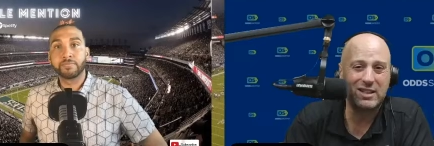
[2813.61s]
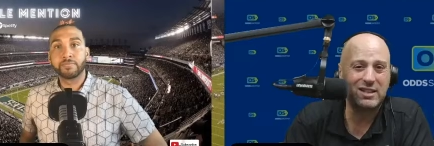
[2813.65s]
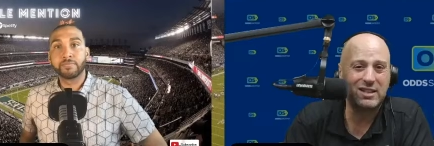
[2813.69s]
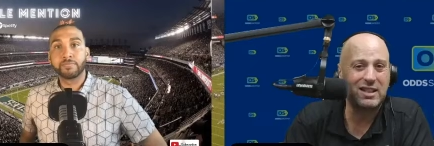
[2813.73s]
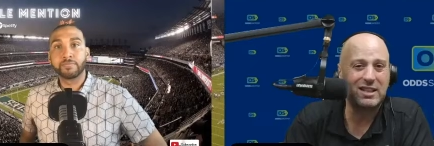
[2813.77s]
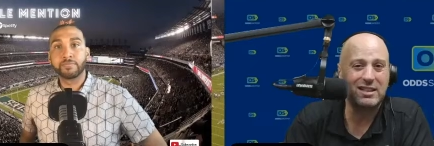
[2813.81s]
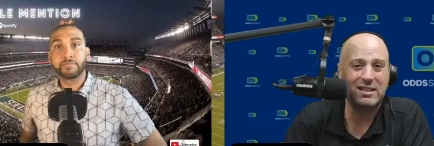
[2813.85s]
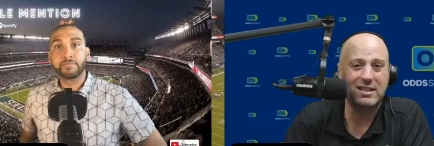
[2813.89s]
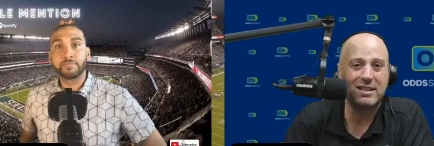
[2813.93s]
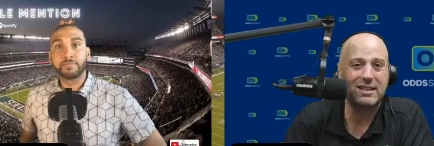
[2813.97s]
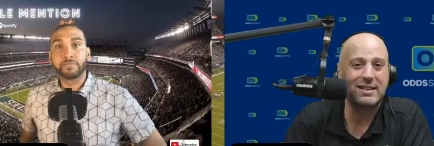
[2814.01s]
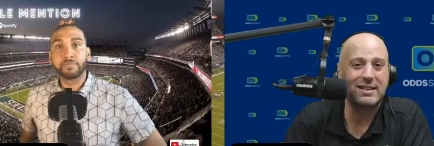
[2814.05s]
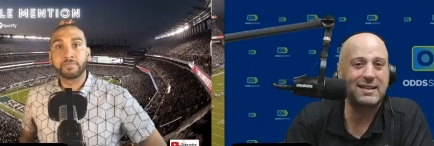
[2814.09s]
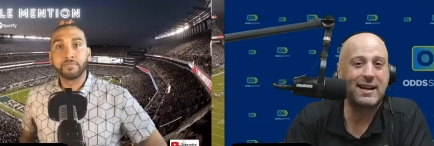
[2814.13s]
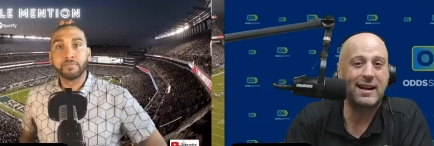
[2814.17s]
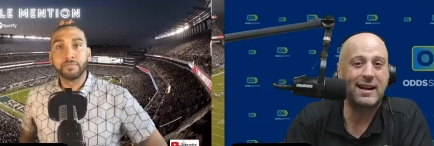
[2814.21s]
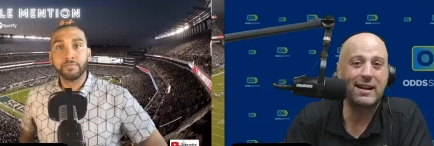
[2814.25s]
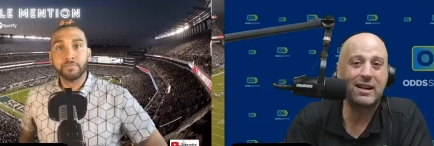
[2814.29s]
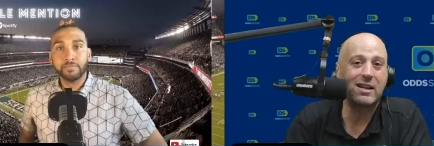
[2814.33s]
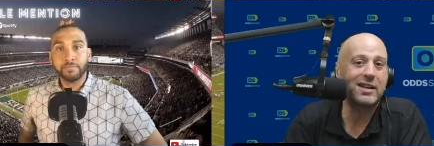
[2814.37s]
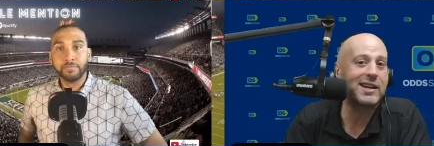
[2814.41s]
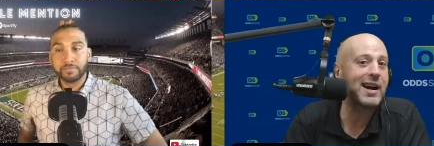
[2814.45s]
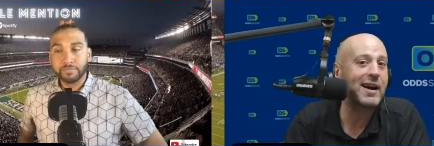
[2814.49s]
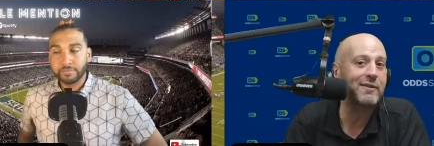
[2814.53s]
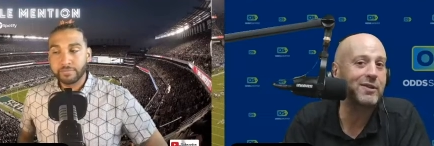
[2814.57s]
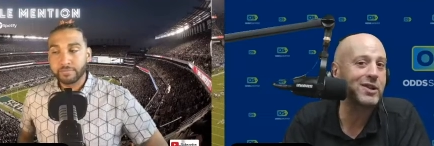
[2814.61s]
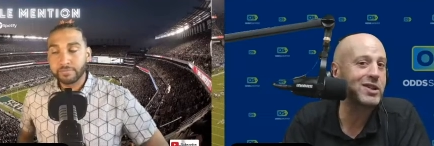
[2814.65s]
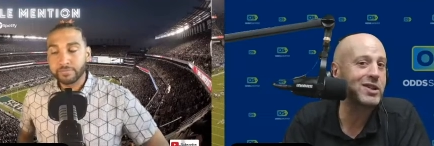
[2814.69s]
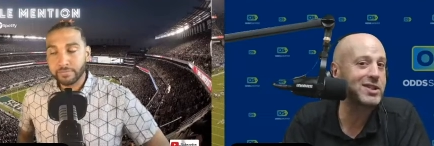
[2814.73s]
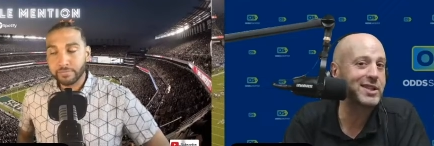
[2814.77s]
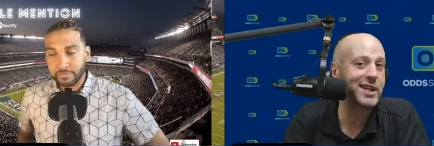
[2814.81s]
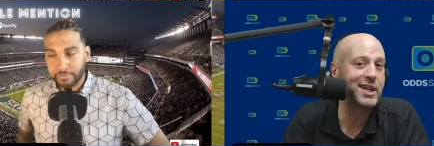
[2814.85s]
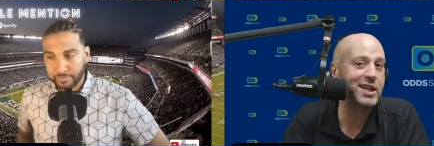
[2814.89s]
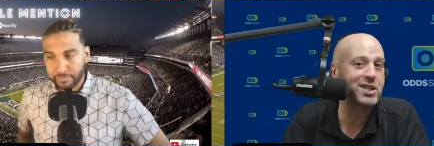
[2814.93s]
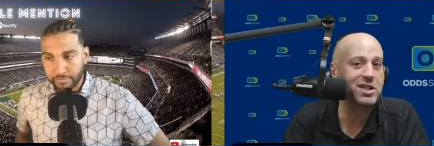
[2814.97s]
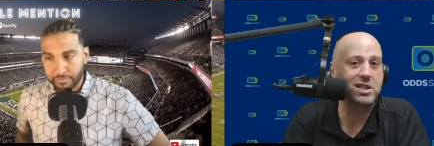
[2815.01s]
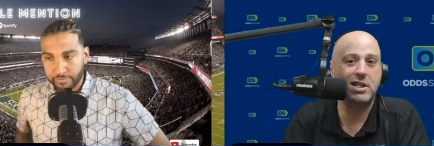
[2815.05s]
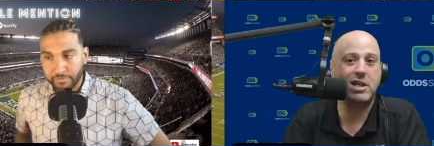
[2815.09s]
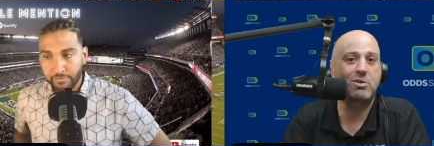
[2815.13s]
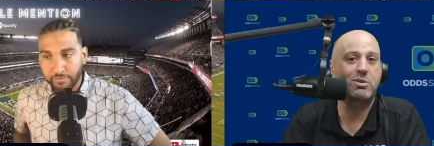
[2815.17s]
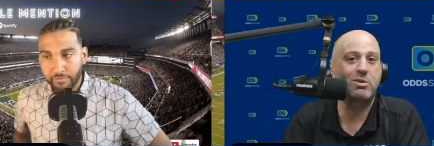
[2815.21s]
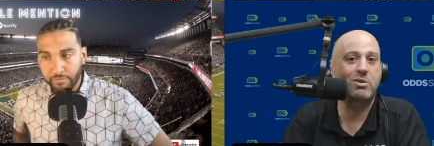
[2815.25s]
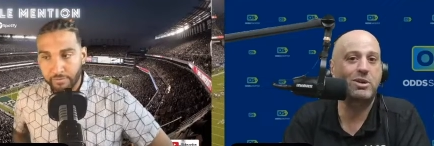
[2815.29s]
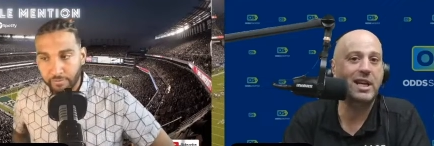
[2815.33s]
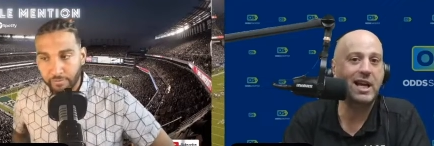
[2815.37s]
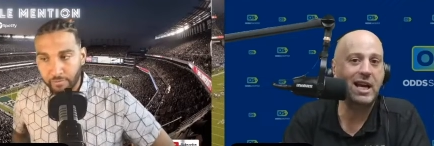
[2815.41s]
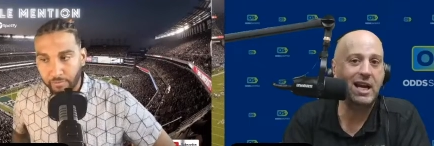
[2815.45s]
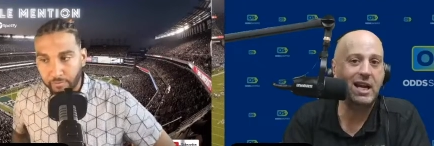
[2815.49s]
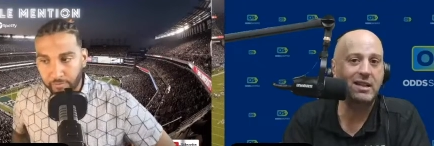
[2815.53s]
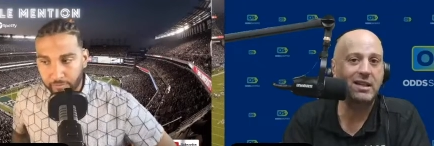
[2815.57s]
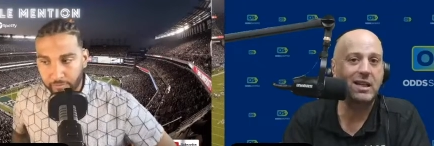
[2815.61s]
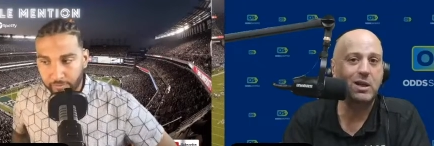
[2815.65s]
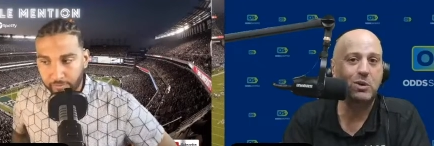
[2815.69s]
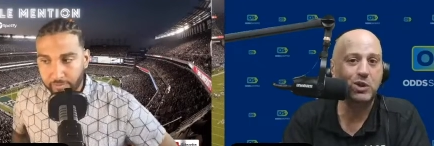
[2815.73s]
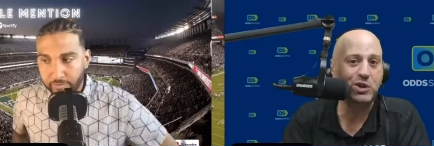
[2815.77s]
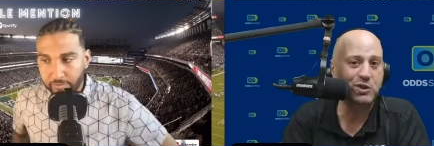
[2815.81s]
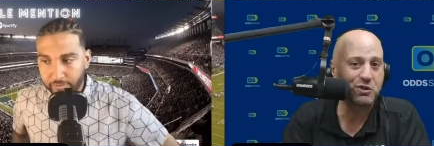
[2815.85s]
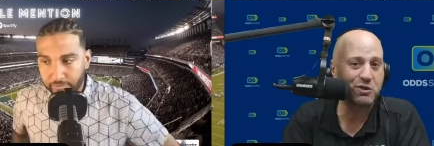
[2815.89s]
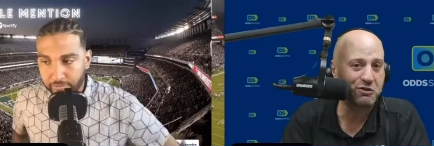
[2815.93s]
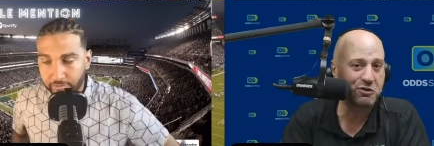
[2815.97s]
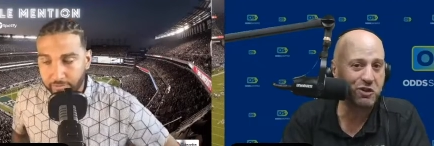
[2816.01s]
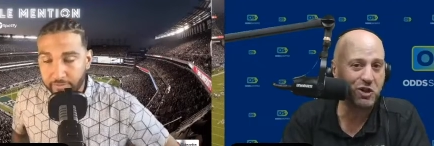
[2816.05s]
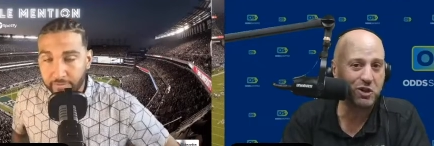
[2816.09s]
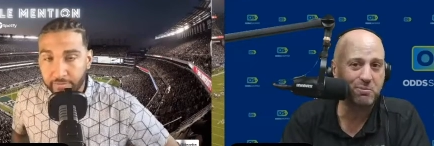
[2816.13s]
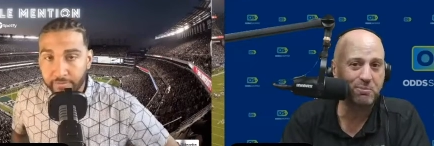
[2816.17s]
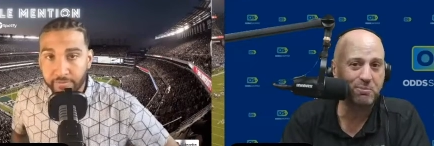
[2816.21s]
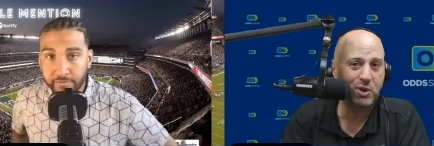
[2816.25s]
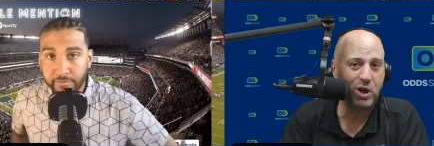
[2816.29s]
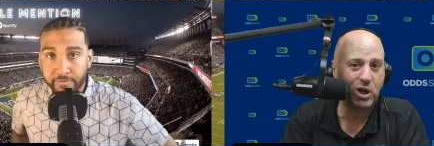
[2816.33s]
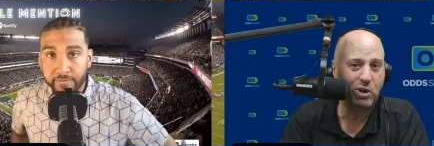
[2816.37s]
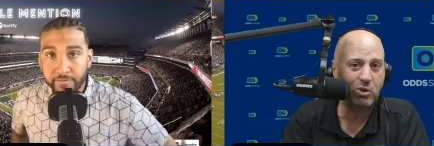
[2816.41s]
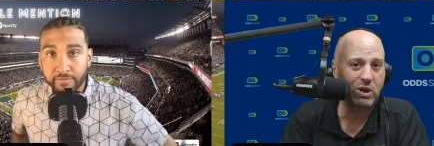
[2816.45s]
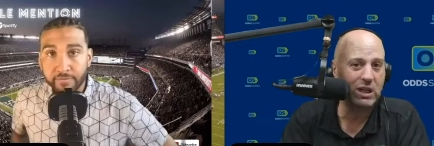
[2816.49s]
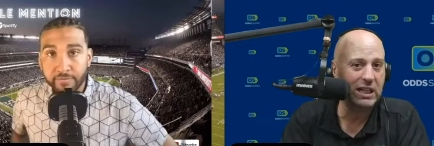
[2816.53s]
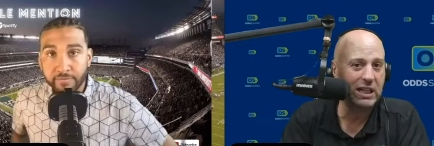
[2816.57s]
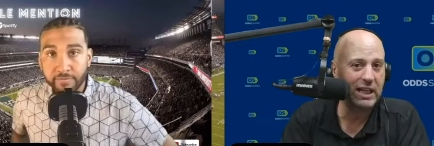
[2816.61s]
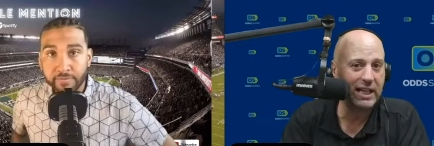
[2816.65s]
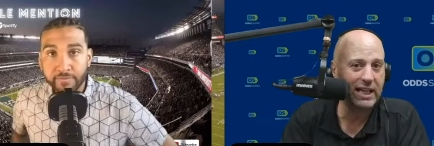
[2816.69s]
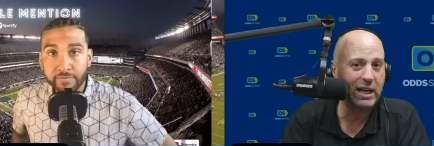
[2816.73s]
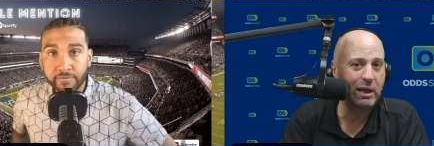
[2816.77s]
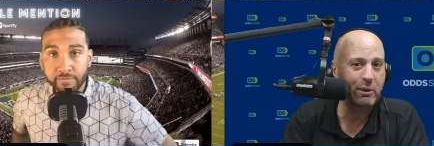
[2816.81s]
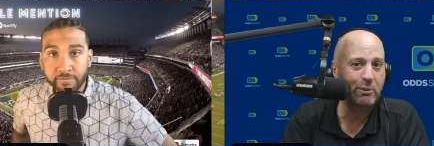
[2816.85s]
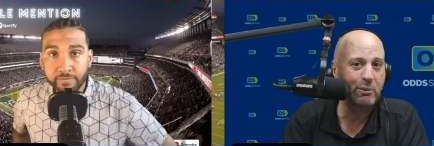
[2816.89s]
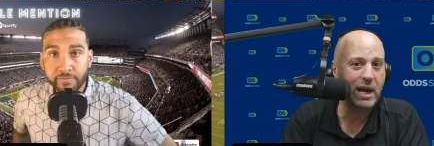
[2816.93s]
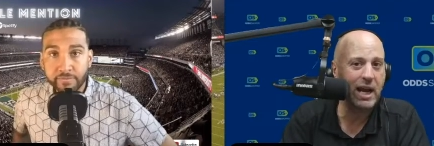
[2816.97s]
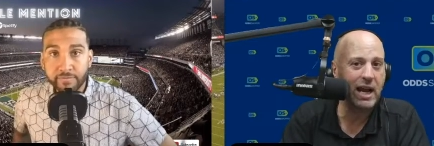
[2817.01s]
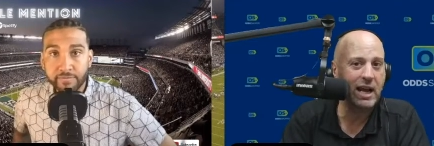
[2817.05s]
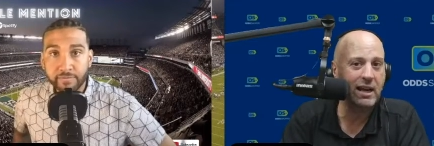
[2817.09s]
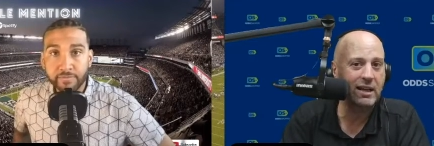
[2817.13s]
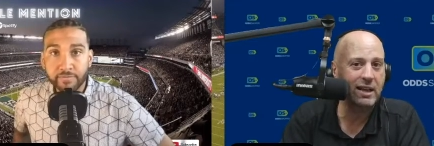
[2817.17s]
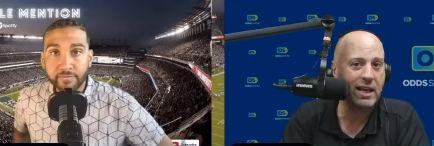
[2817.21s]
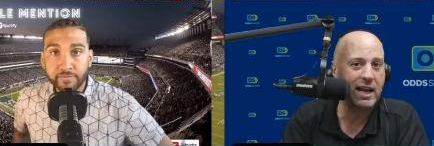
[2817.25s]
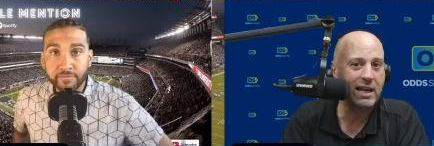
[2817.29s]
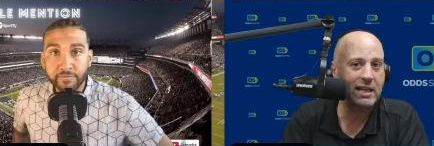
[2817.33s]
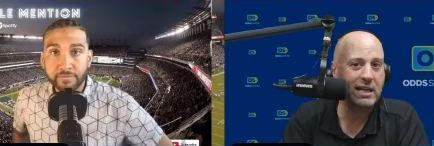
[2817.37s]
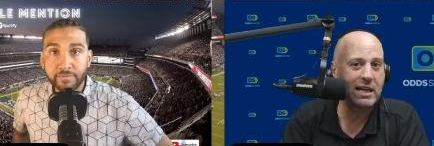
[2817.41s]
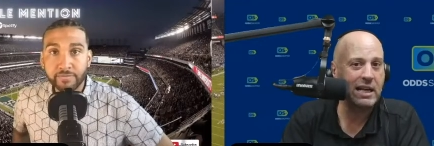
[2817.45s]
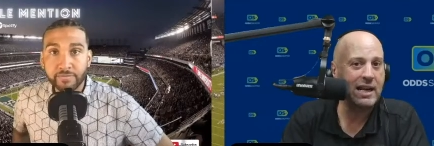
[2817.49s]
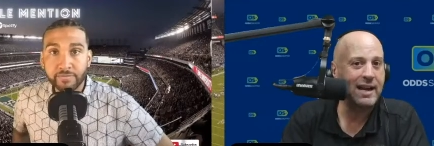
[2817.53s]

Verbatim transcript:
Speaker 1: this entire conversation that we had that was football related, Matt, that